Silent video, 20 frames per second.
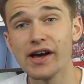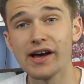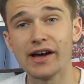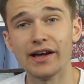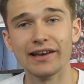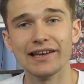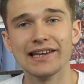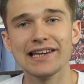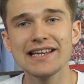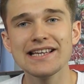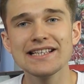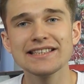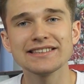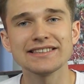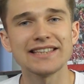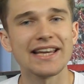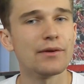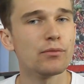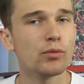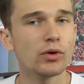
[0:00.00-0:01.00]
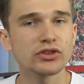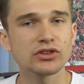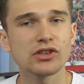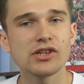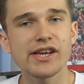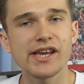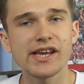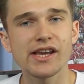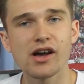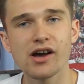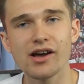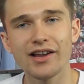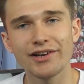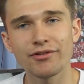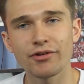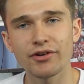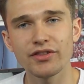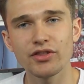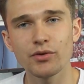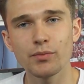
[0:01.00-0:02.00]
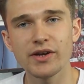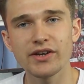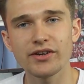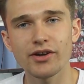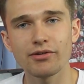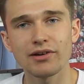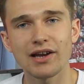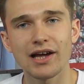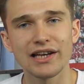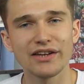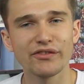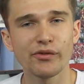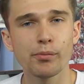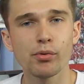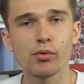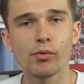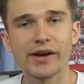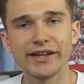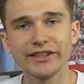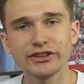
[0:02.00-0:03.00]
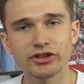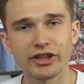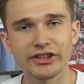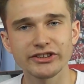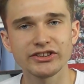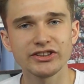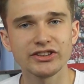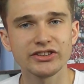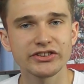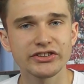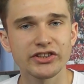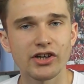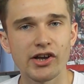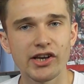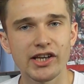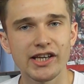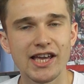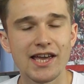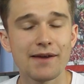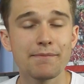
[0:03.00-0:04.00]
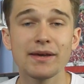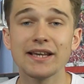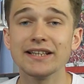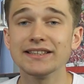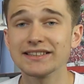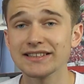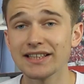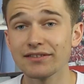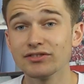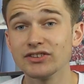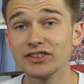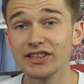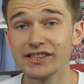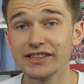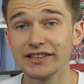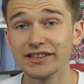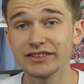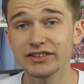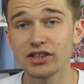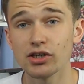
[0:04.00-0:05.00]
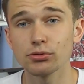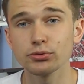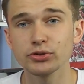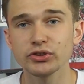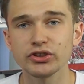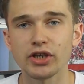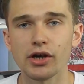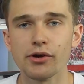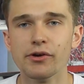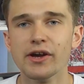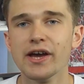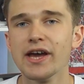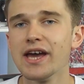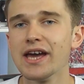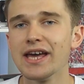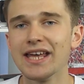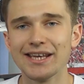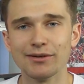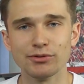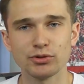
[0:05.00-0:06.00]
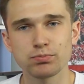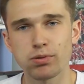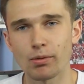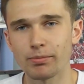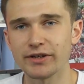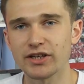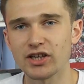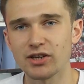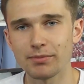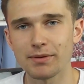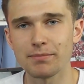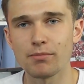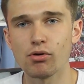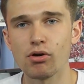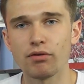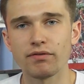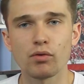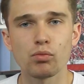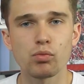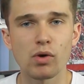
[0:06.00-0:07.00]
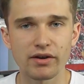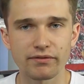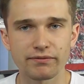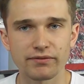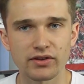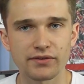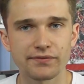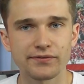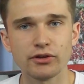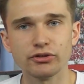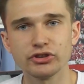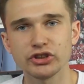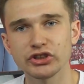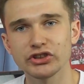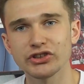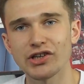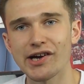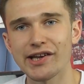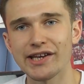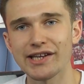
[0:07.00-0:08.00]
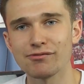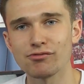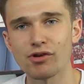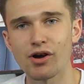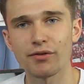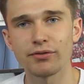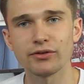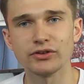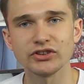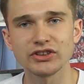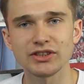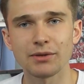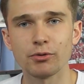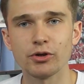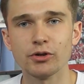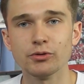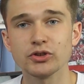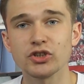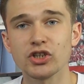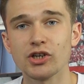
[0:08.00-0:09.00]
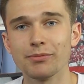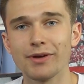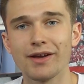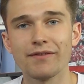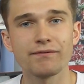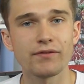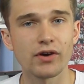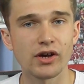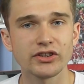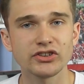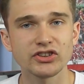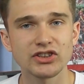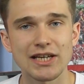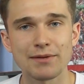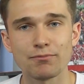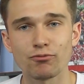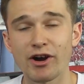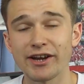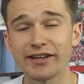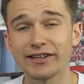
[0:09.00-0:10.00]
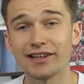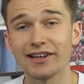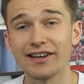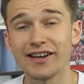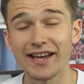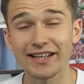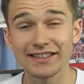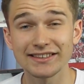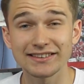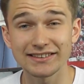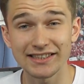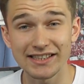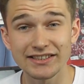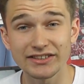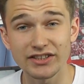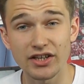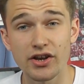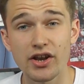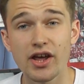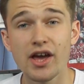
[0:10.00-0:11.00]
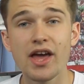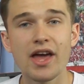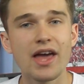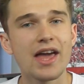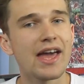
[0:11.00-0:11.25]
At least, it was looking earlier on in the window like Liverpool were interested in signing him. He's 17 years old, so he was probably going to be more of a one for the future signing rather than someone who's going to be a first team regular next season.